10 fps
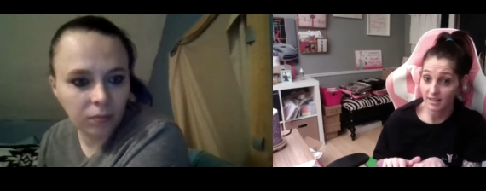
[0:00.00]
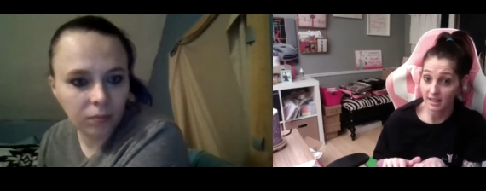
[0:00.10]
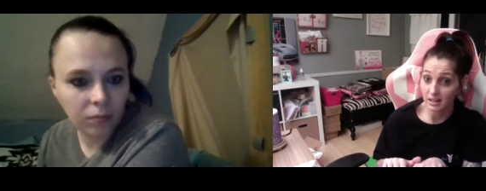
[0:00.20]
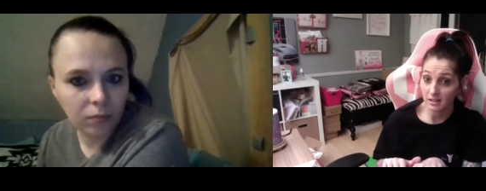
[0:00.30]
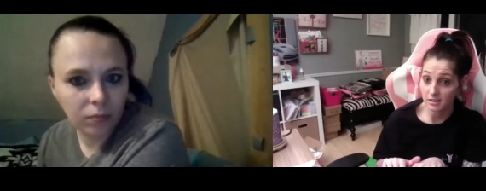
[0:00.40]

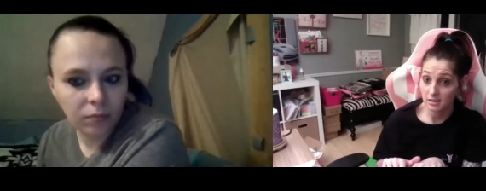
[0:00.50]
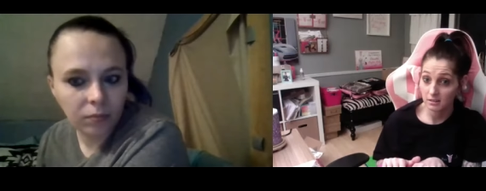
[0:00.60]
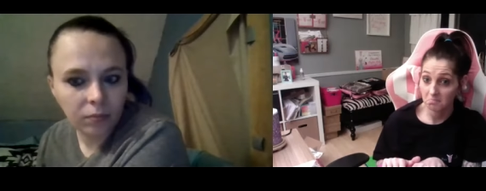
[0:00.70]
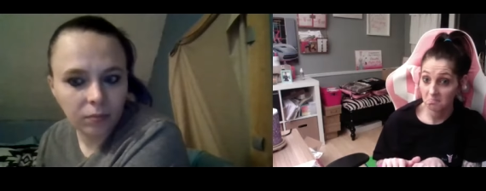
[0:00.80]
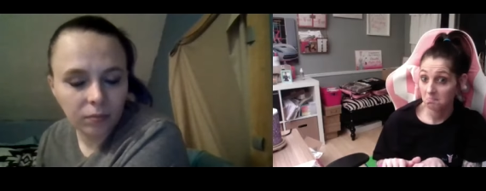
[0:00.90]
Speaker 1: days.
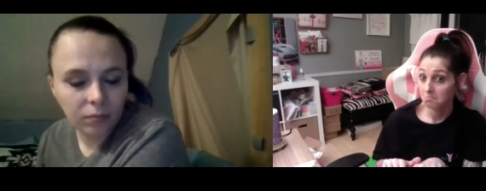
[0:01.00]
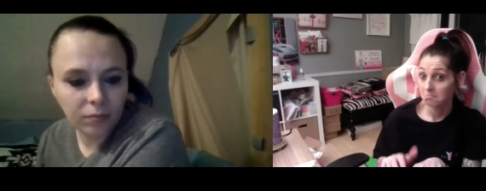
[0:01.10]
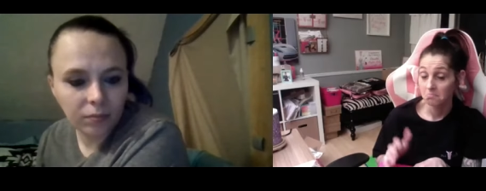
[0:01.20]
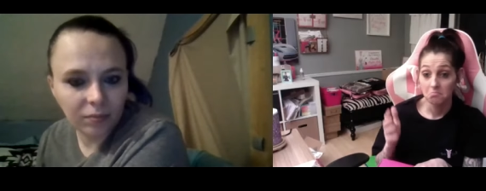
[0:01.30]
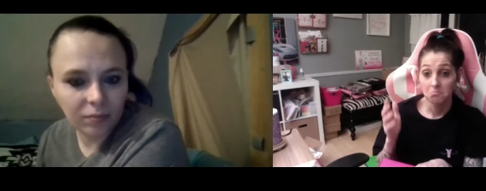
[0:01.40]

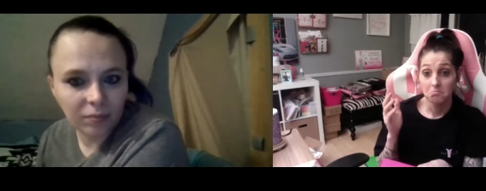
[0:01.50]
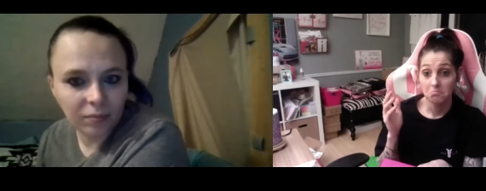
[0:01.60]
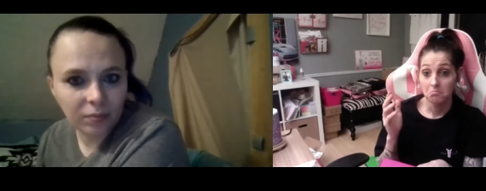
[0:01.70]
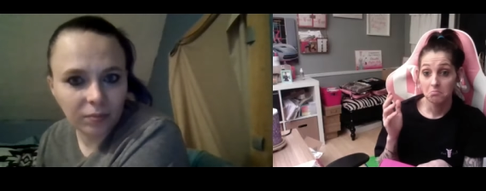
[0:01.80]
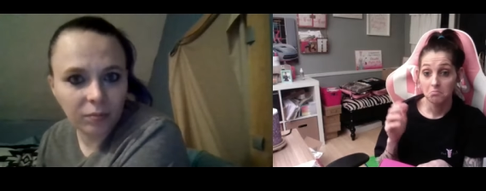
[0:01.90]

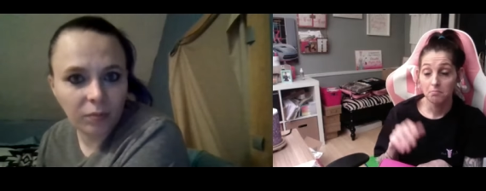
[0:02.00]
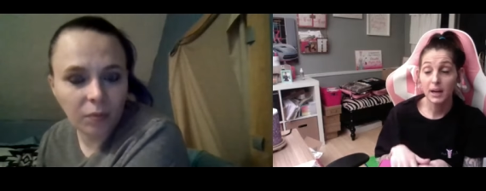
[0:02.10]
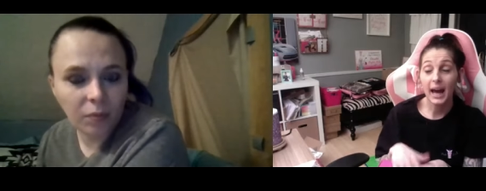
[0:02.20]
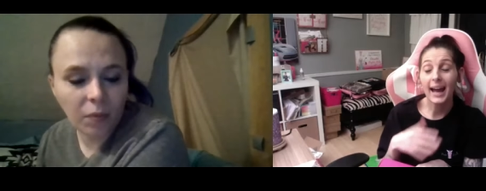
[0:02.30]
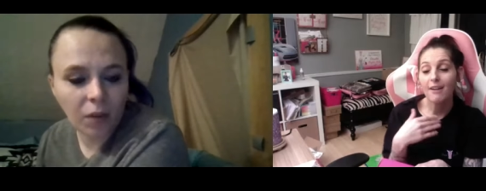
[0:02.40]
But
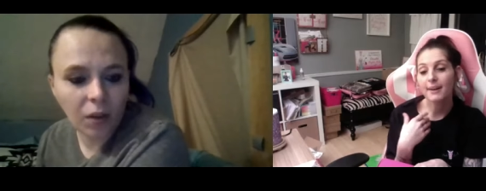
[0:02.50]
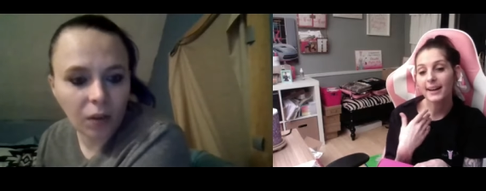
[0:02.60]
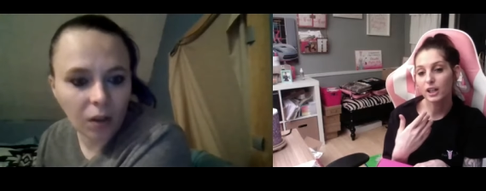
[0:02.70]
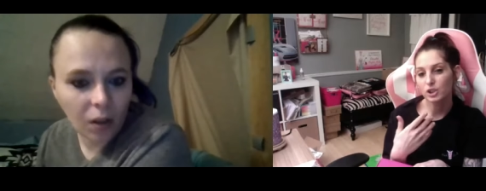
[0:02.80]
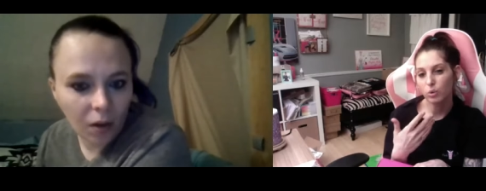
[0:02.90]
I have
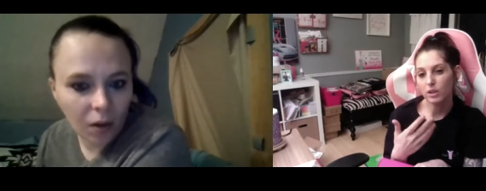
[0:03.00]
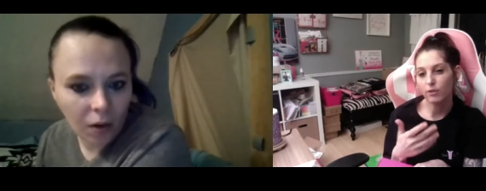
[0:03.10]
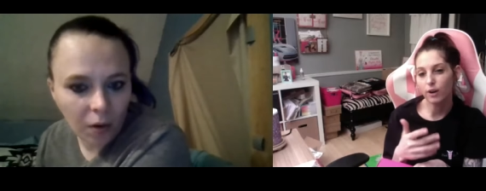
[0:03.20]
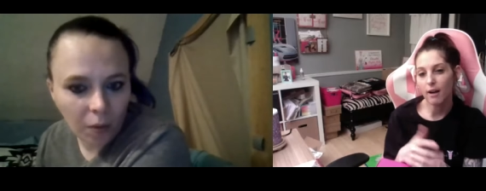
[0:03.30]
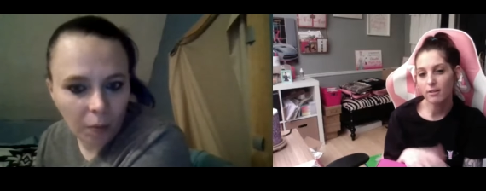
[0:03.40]
mine on
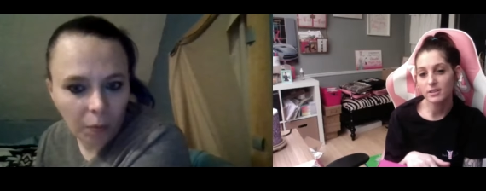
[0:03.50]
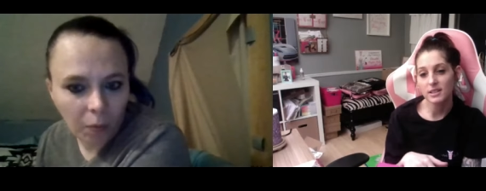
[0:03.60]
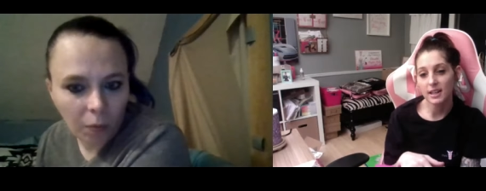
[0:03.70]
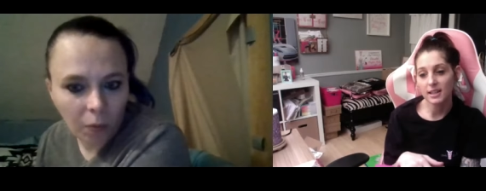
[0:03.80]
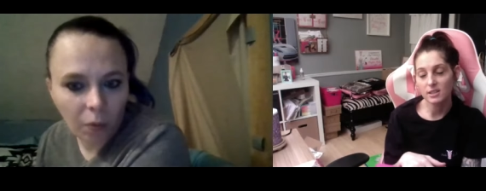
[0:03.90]
24 hours a
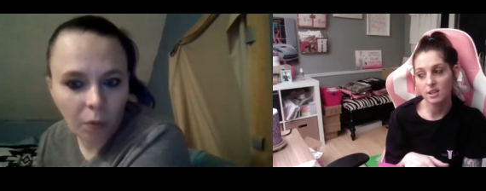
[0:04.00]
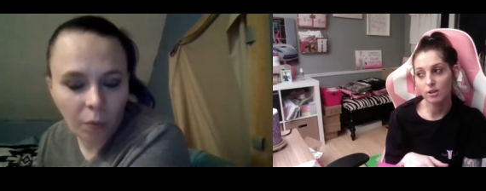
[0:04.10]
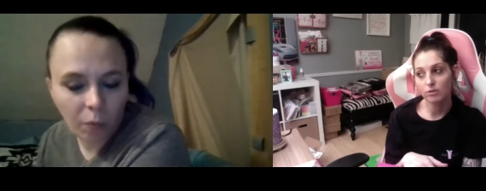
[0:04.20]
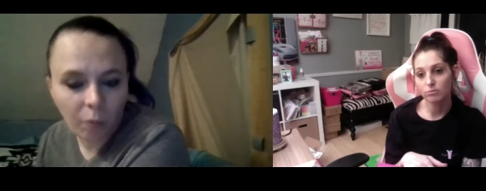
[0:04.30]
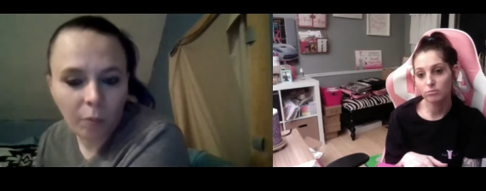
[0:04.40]
day,
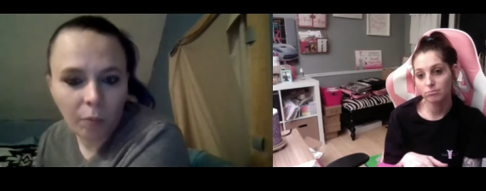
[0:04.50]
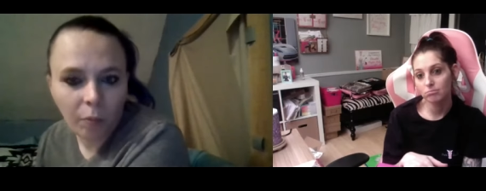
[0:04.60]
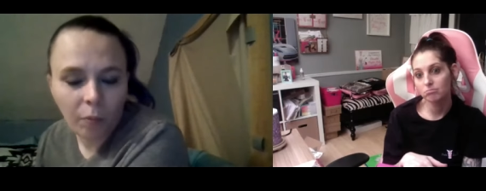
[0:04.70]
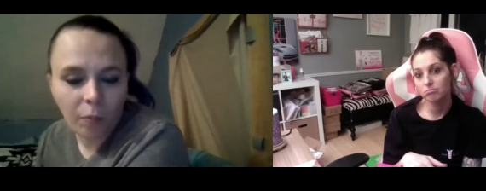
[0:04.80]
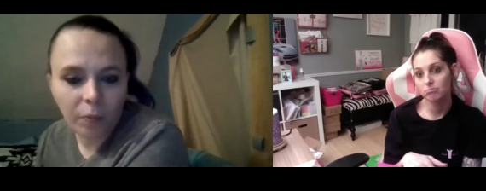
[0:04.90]
so.
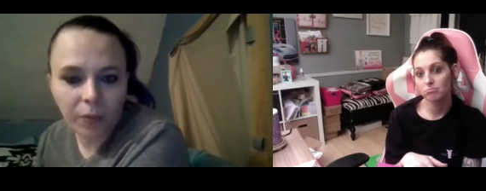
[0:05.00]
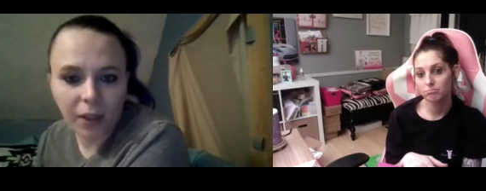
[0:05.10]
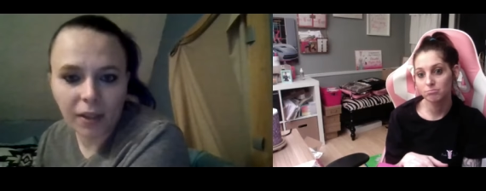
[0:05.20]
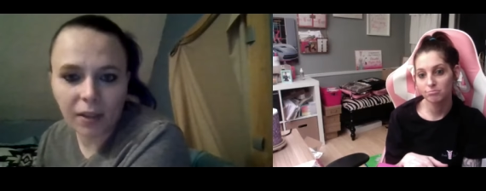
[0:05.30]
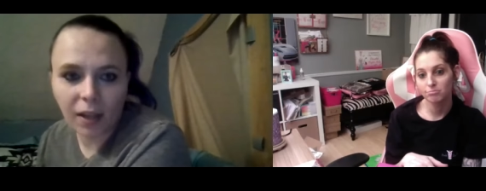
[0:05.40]

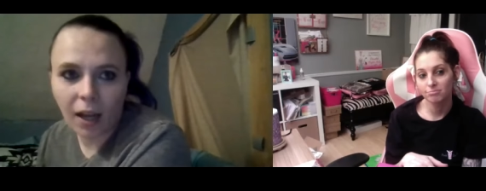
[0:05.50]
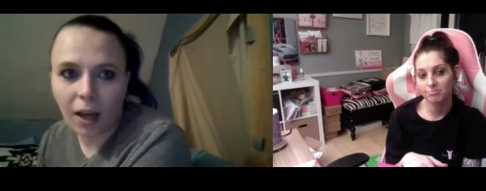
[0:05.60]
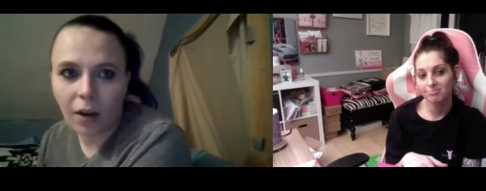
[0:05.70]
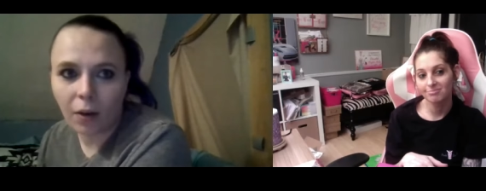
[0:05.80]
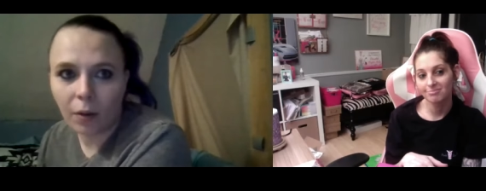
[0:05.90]
Speaker 2: That's
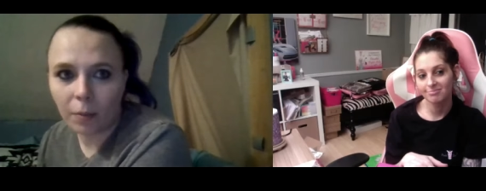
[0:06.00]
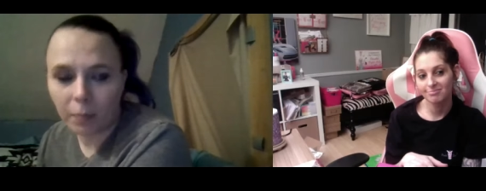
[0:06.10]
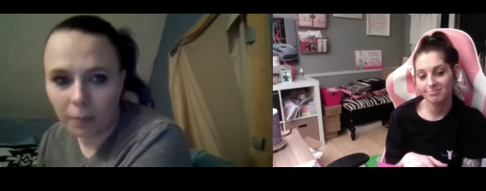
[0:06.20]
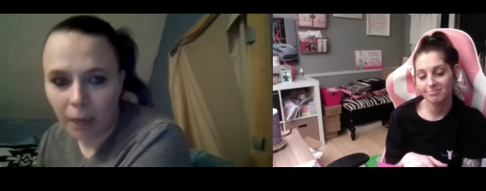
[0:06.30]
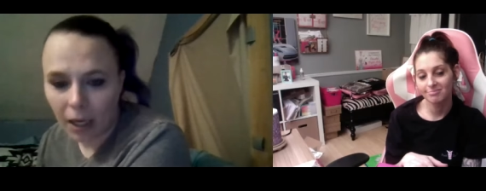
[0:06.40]
how
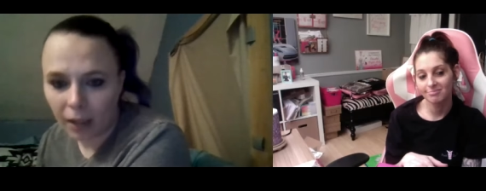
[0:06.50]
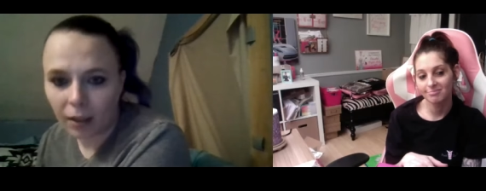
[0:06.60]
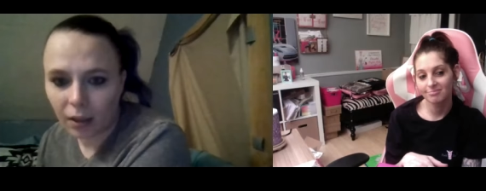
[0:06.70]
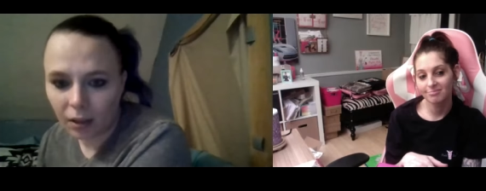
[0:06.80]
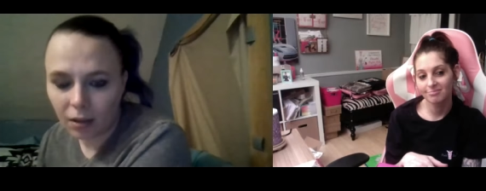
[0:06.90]
mine
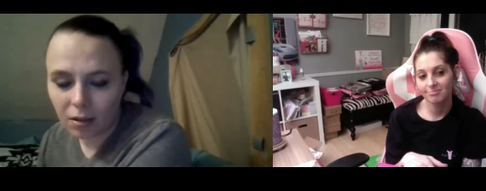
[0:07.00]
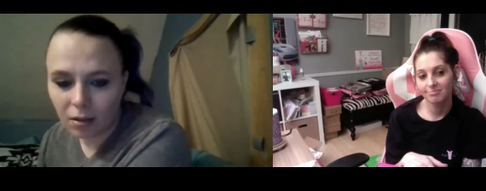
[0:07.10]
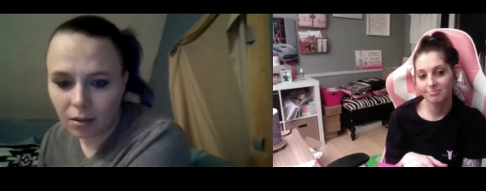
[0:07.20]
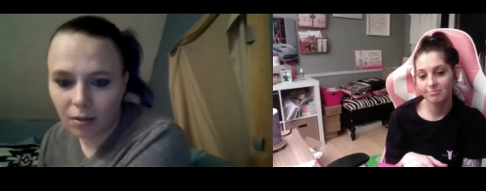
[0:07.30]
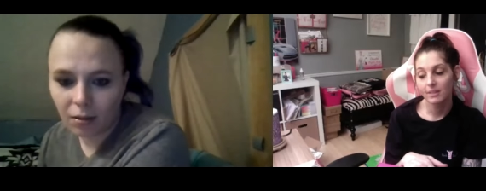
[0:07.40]

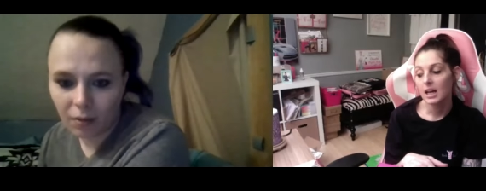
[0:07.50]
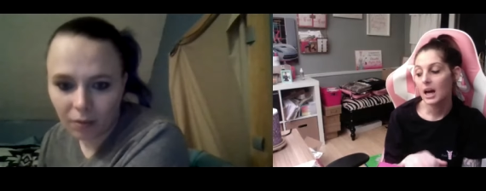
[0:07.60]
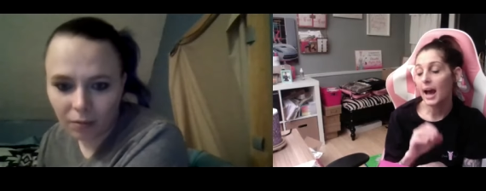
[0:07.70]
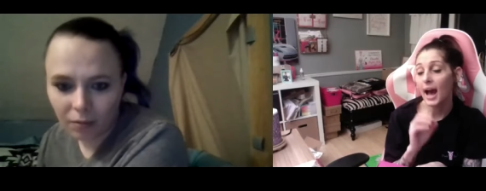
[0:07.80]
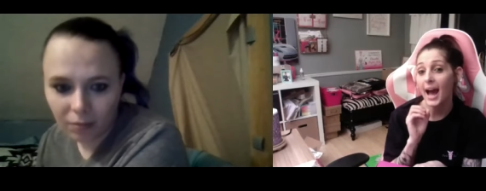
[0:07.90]
is.
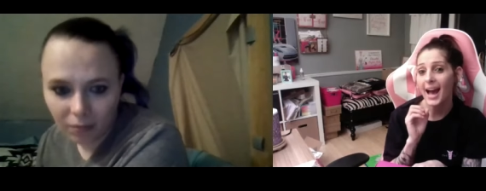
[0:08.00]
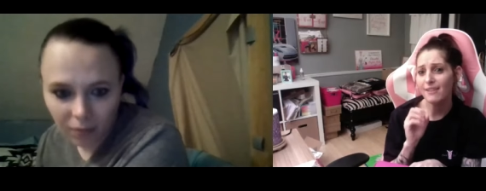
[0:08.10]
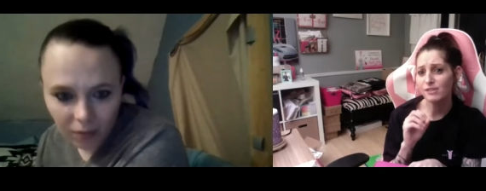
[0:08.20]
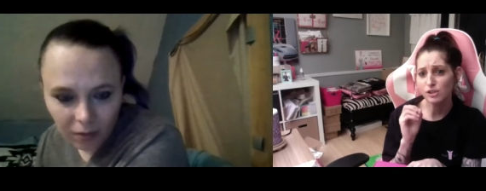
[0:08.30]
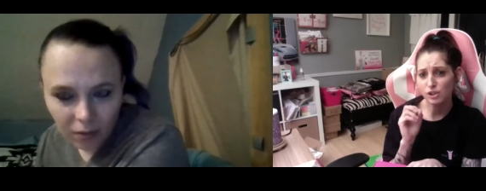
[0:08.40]
Speaker 1: I
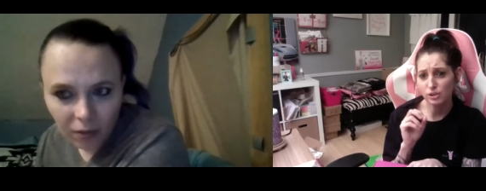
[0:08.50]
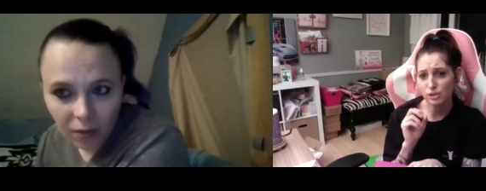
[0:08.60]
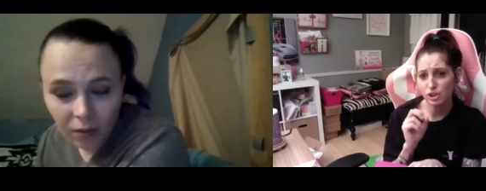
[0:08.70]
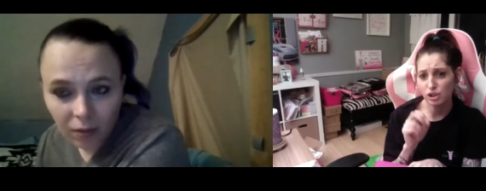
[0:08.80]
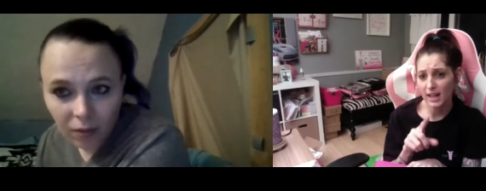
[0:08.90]
have you
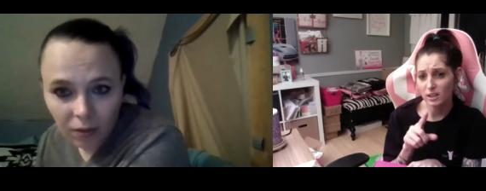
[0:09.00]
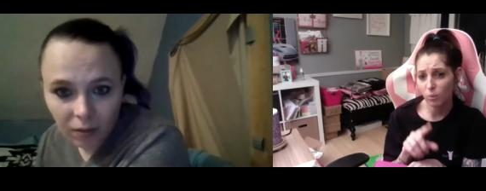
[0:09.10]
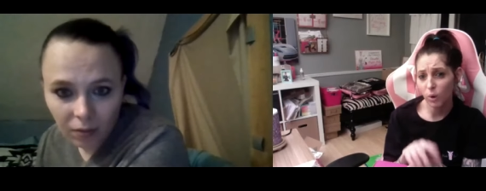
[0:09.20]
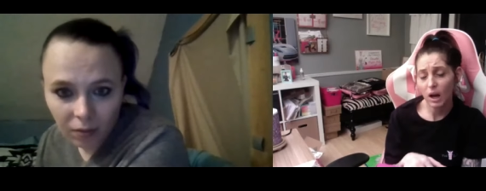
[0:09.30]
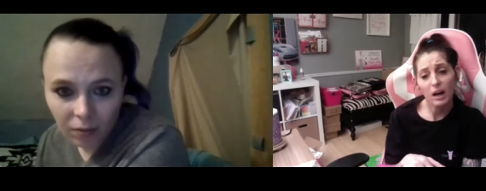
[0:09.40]
tried the
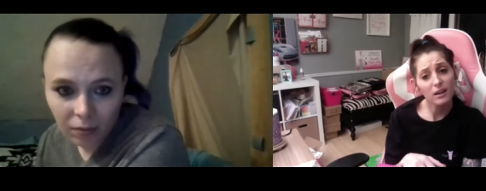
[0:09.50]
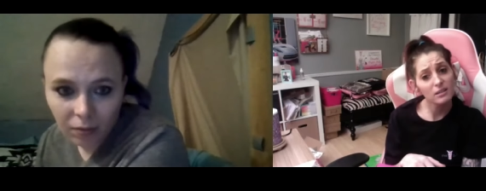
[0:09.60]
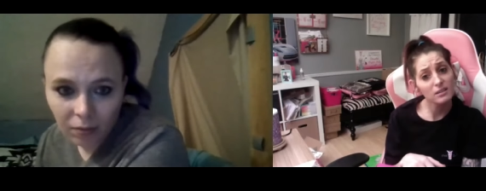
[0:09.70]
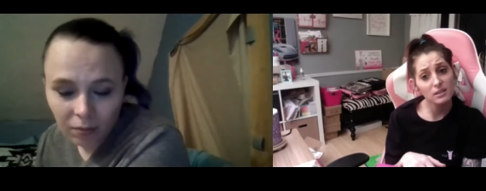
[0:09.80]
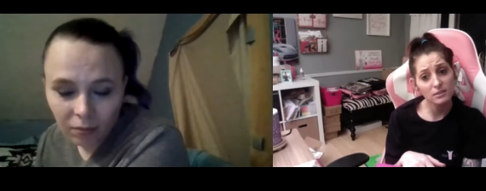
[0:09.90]
wall
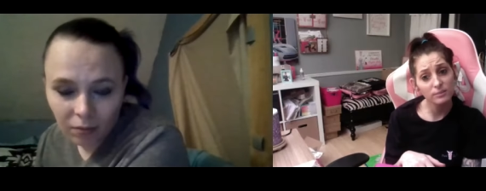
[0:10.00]
hugs?